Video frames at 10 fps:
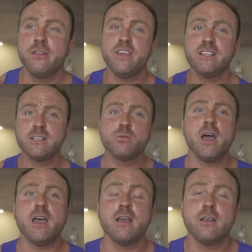This is
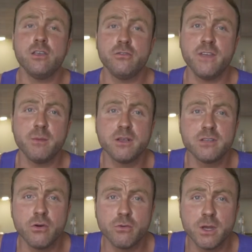where you females
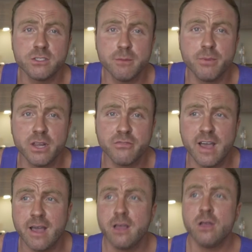hold most of your body
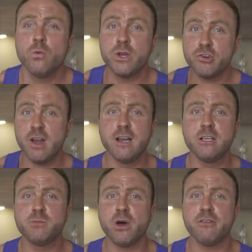fat. We're trying to
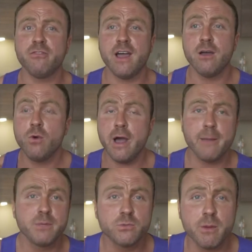lose body fat. What
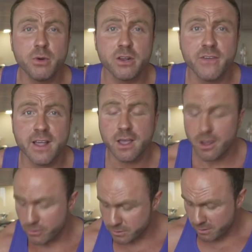happens when body fat
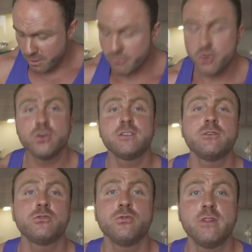goes? Of course,
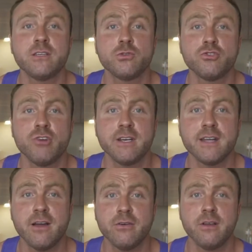this will shrink
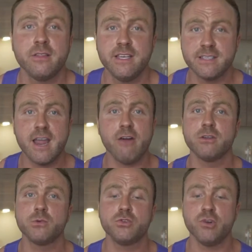down. These
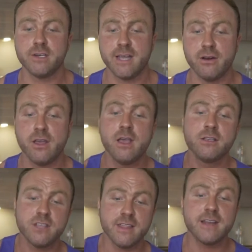areas will shrink down.
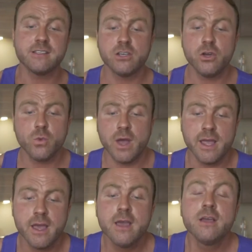So that is a good
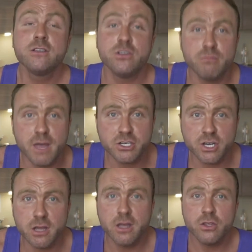way to
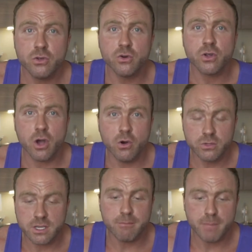measure your
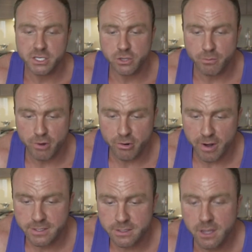goals and measure your
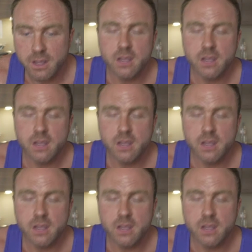progress.